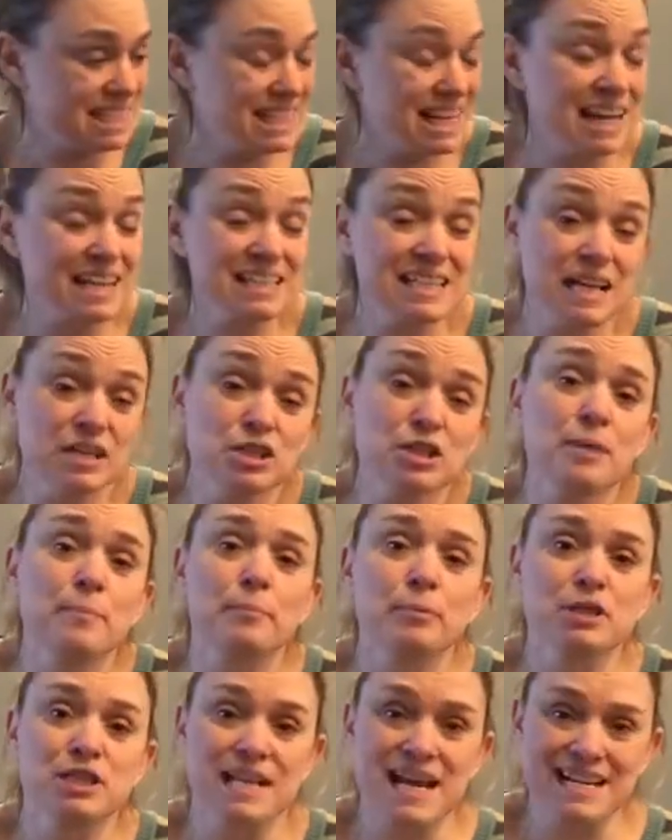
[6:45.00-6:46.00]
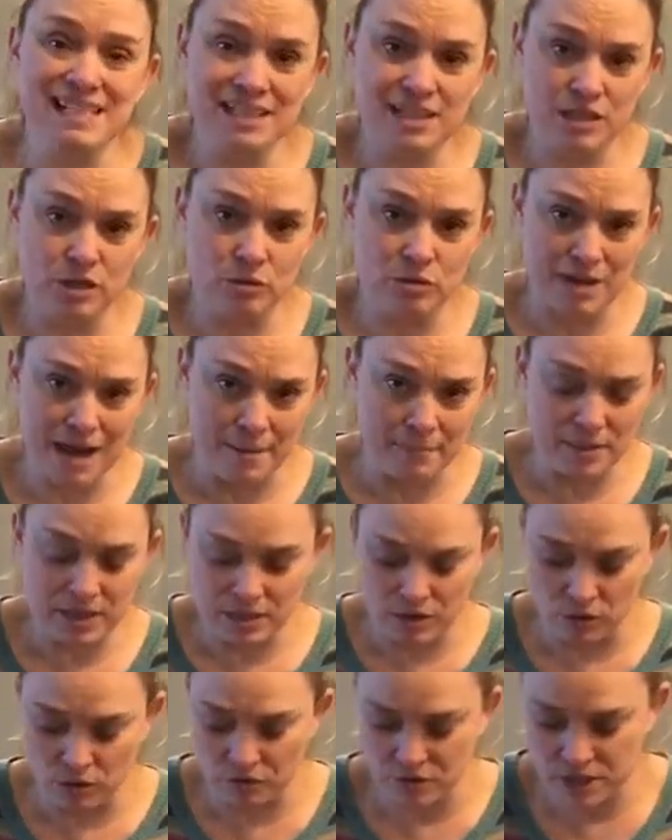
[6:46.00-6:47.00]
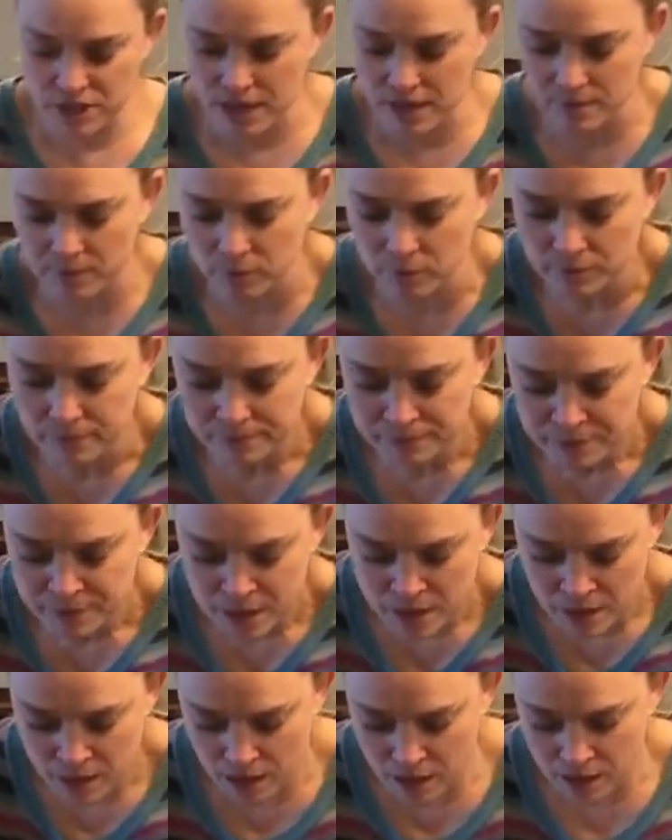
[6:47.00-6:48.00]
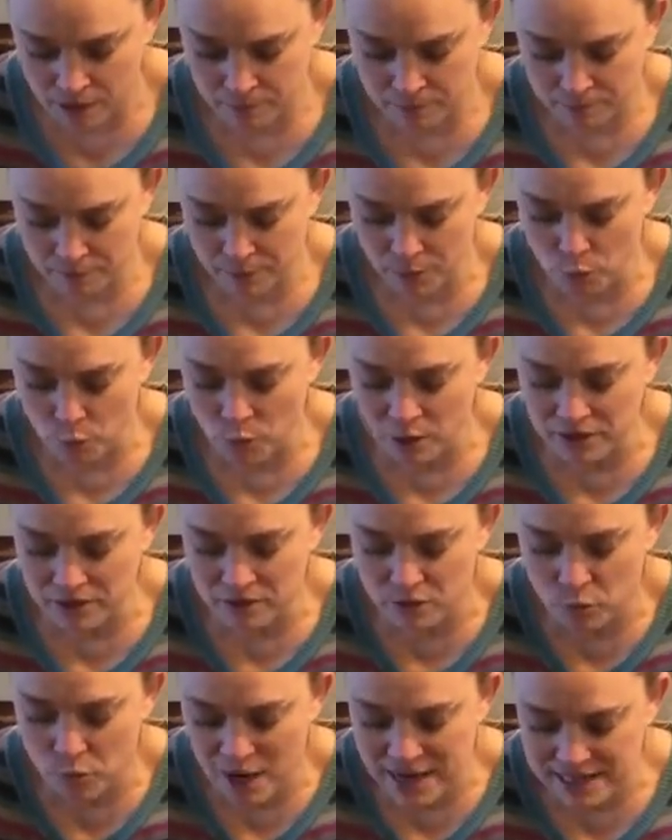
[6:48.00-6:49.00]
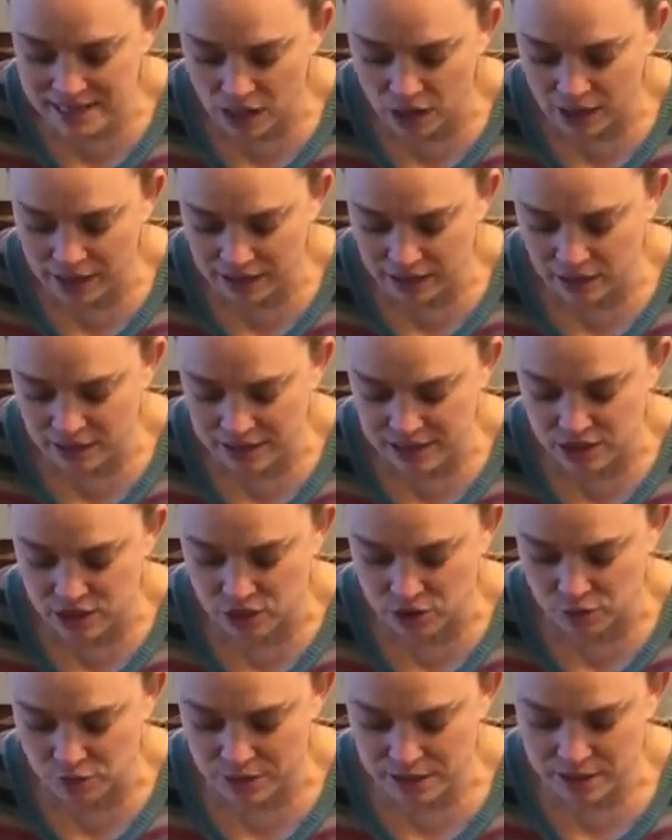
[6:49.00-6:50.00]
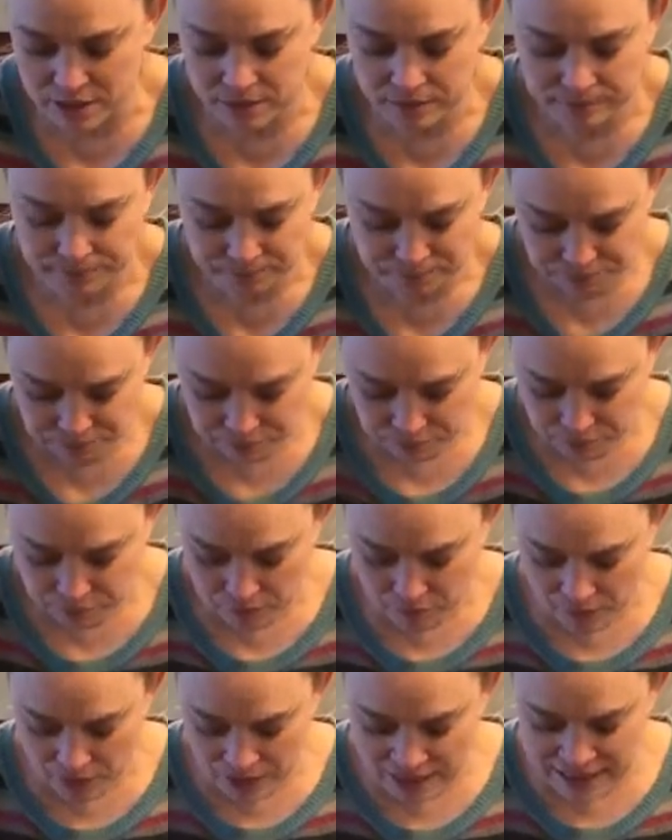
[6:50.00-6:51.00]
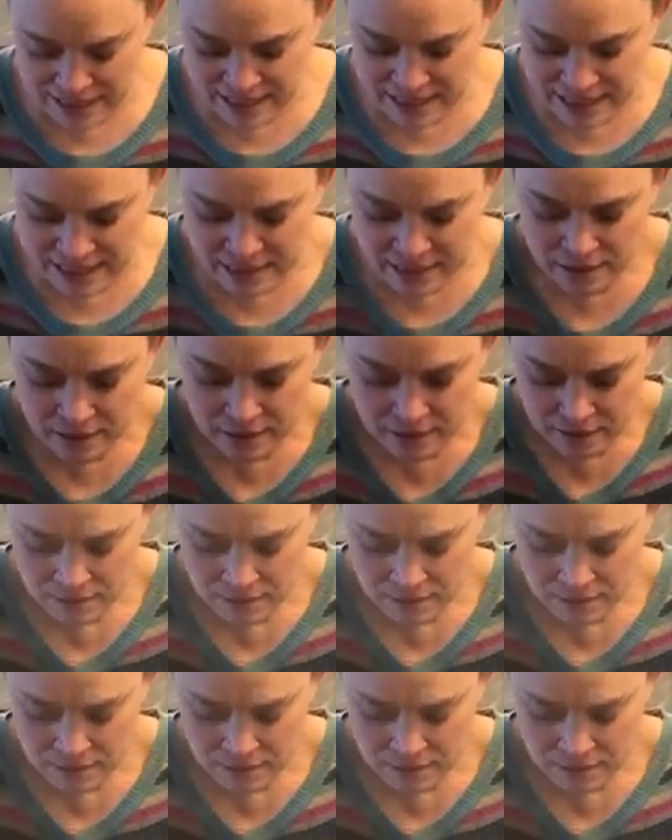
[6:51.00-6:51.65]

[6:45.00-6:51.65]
essentially presenting your napkin on the table. But one of the ways I like to do it is